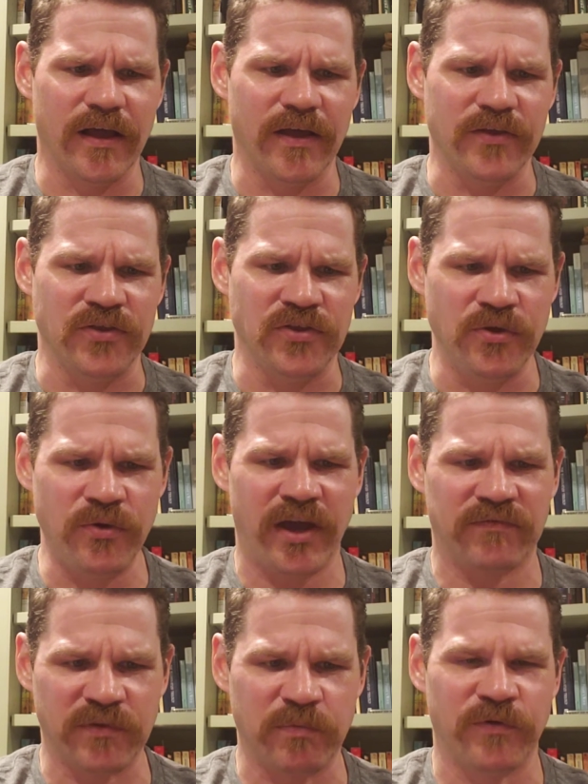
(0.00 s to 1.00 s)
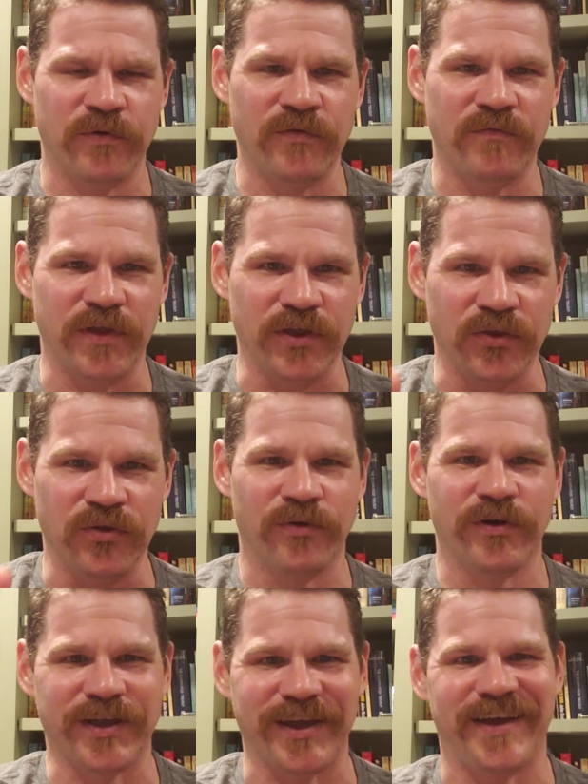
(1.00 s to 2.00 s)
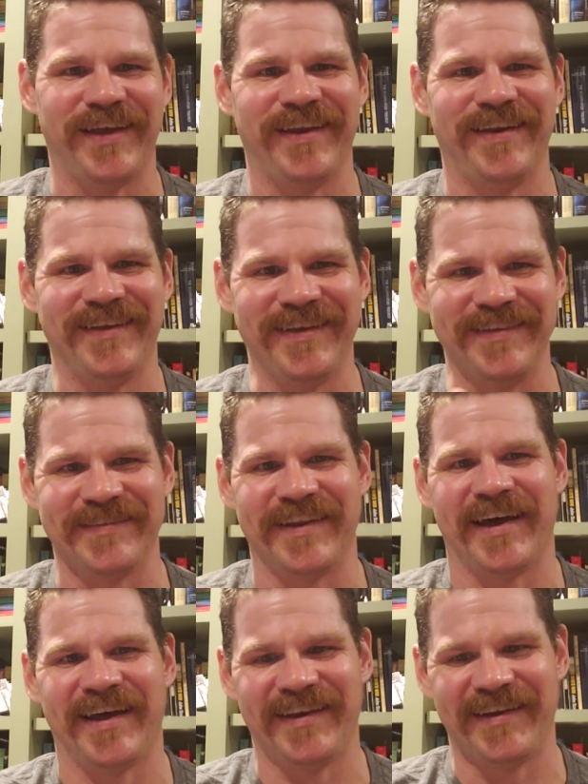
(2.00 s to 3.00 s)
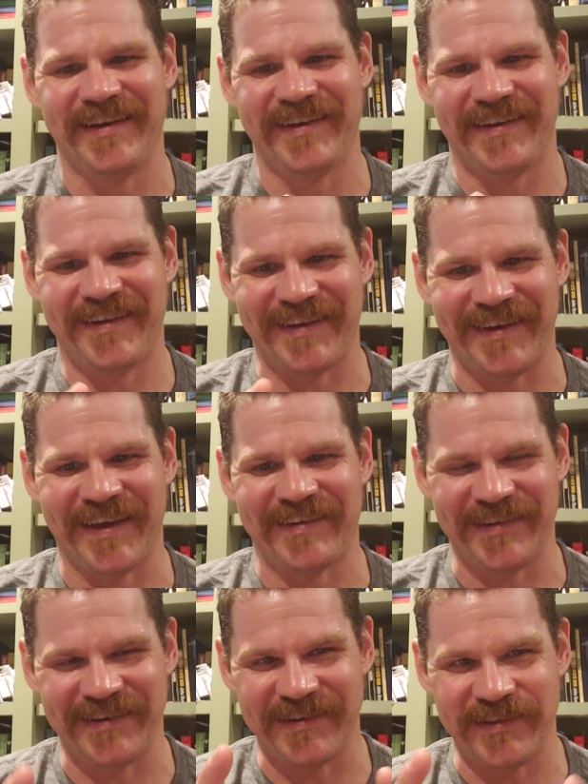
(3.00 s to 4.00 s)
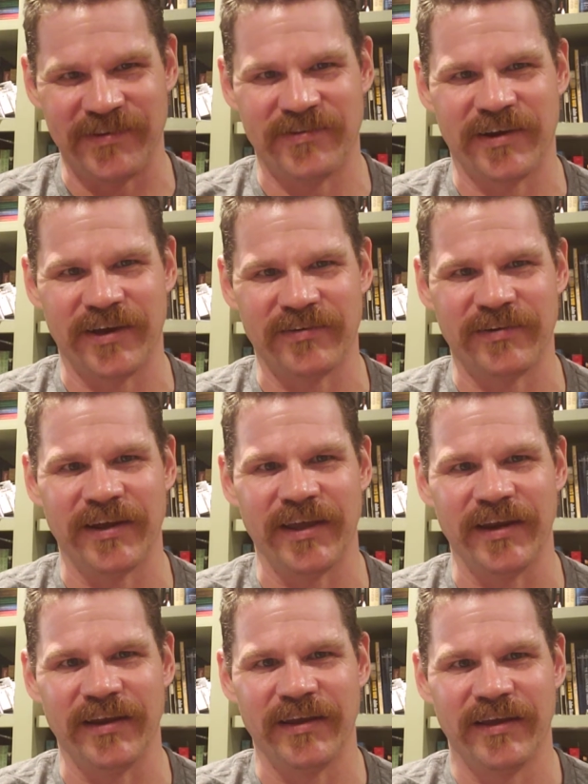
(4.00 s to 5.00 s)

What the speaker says: You have to prove that your gun is not connected to the drug trade.